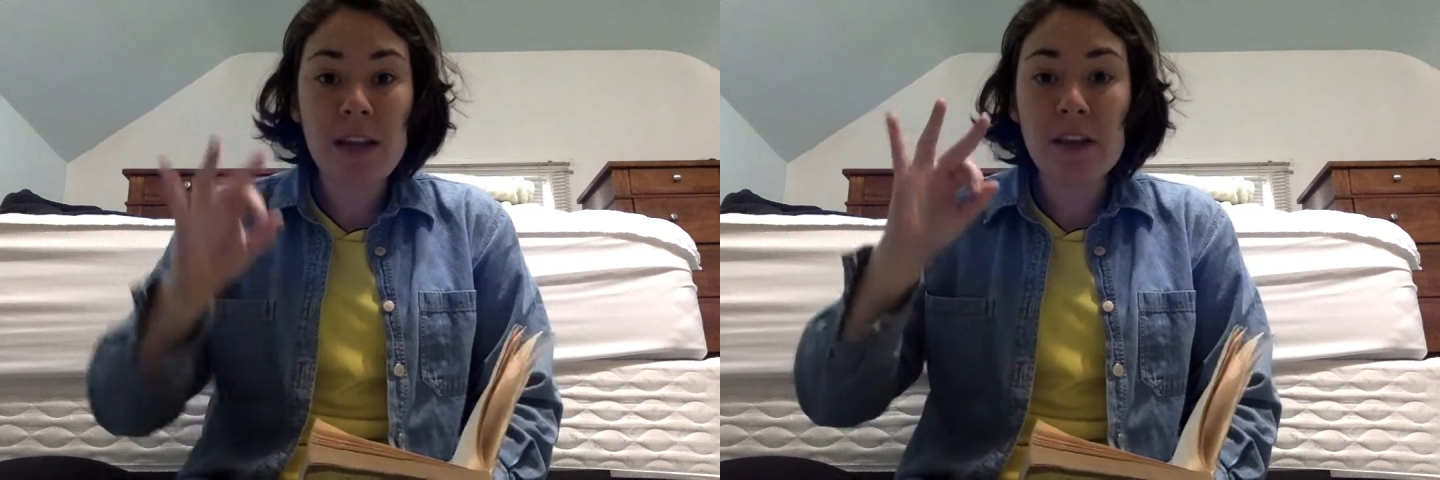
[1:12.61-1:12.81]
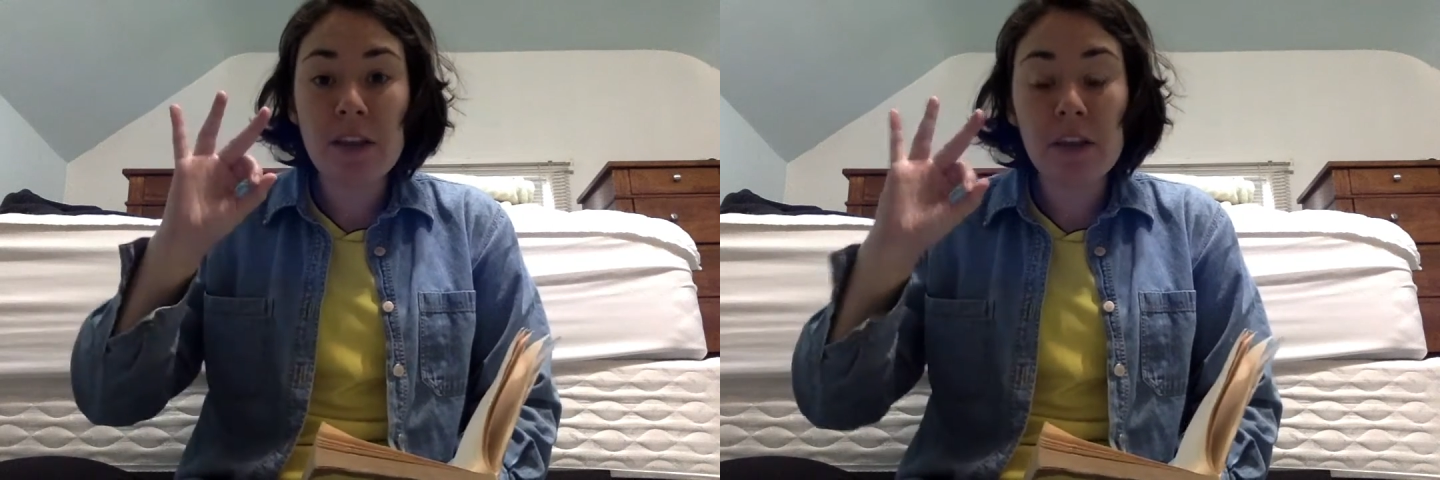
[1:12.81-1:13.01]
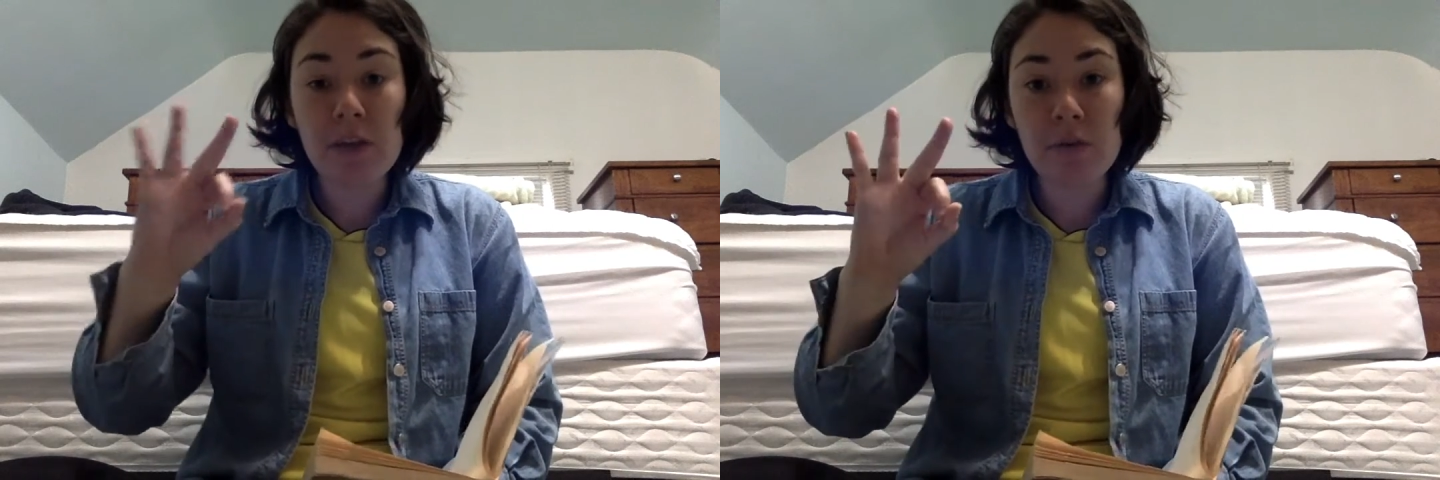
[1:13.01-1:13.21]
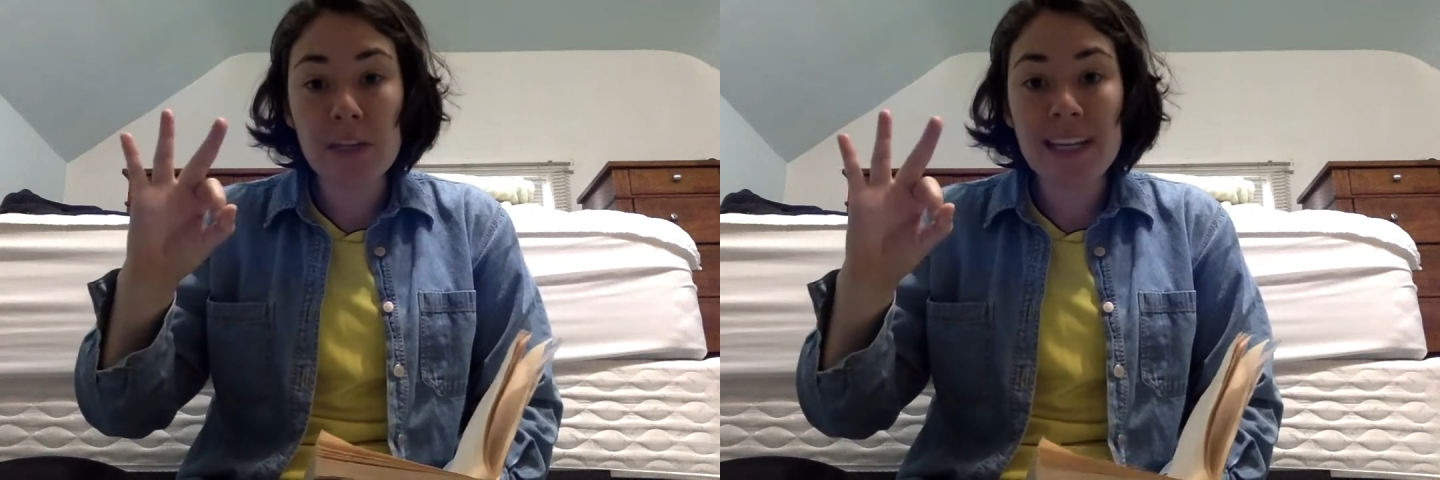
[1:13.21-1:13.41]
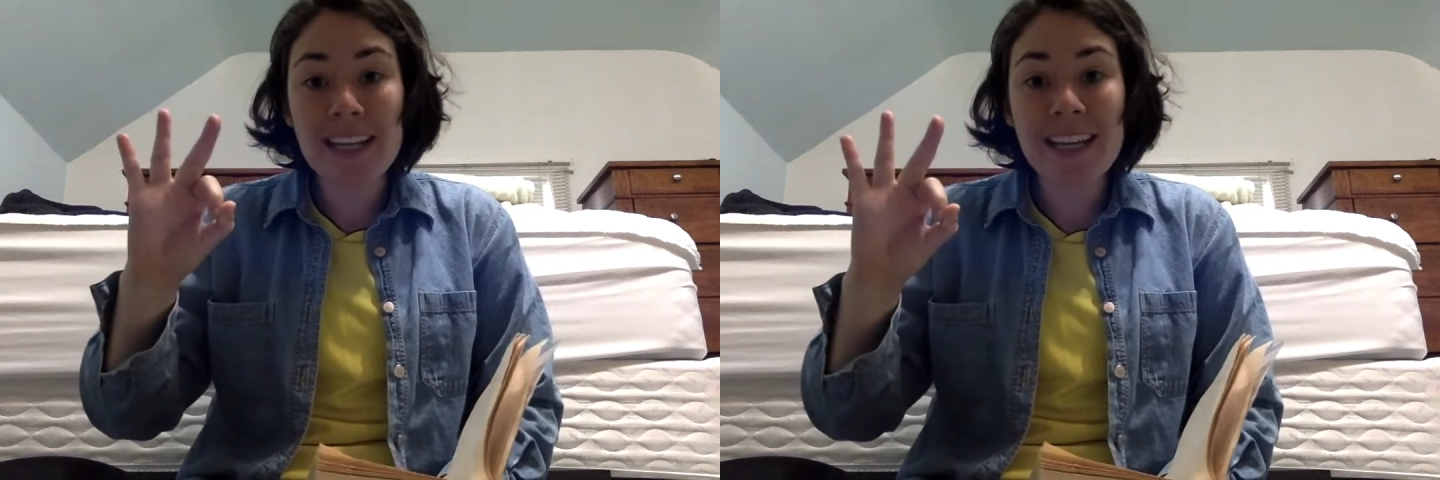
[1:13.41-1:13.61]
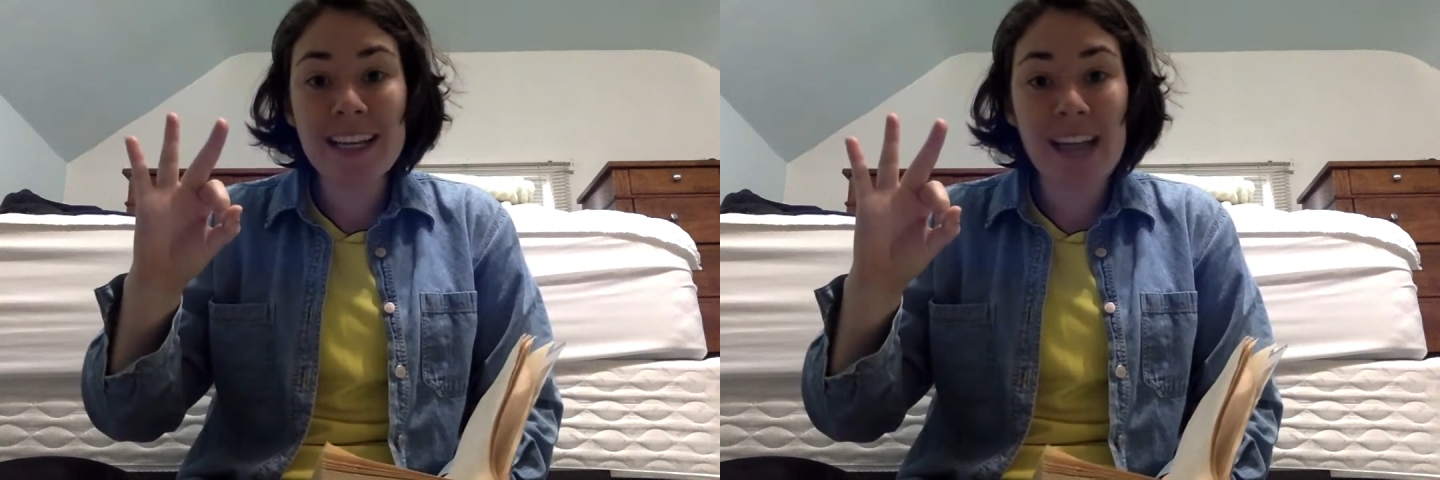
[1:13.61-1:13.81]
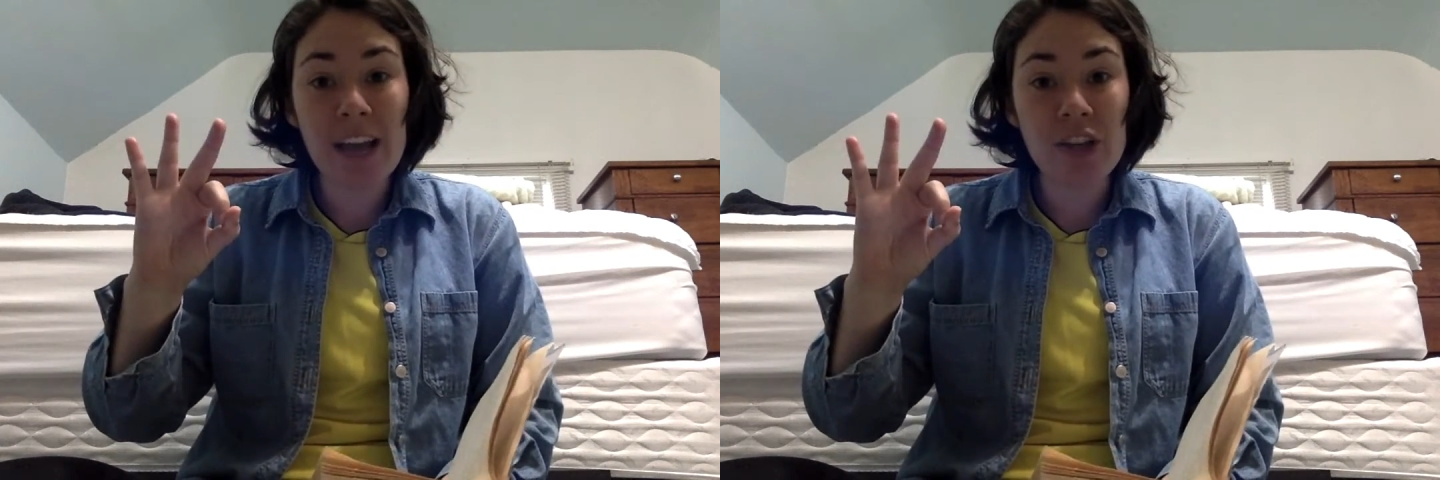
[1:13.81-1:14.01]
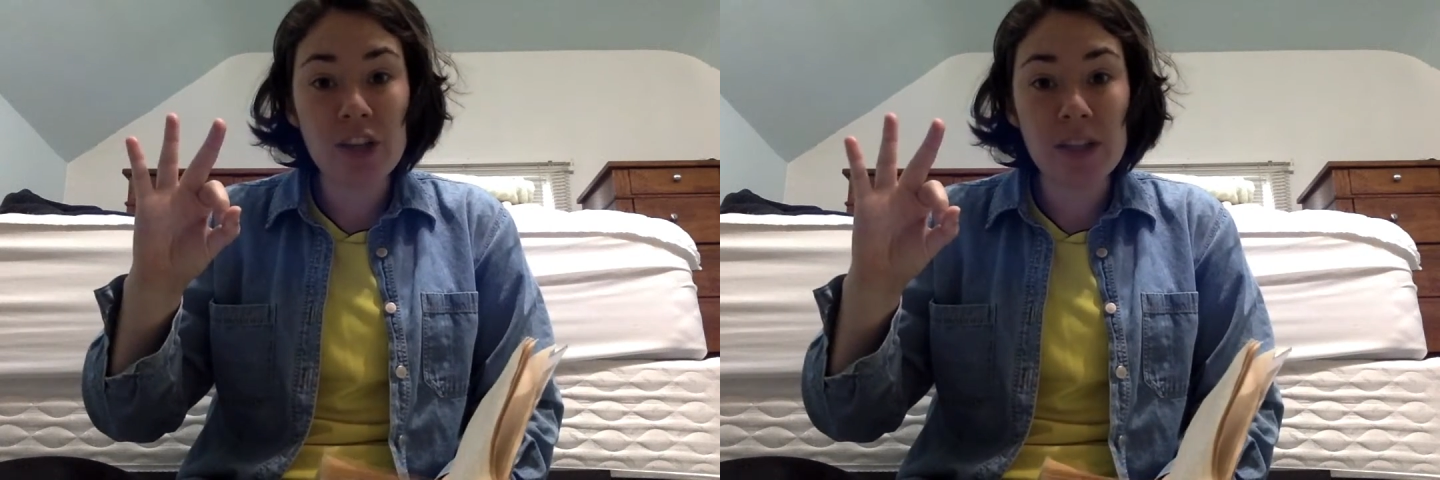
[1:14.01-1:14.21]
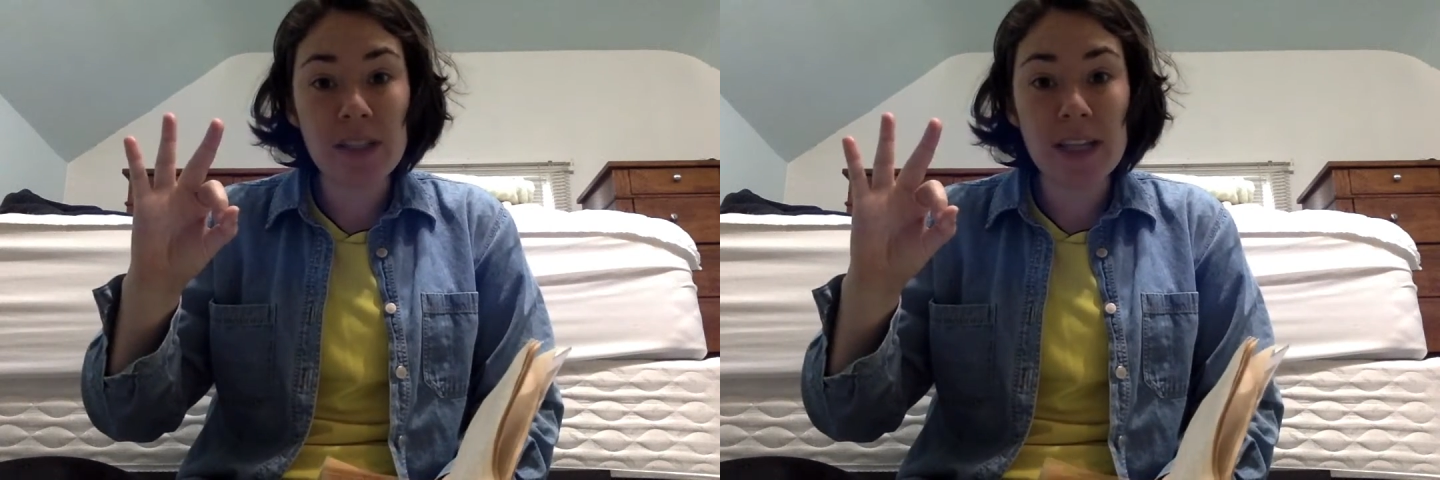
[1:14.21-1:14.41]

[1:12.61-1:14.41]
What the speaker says: the 3 connections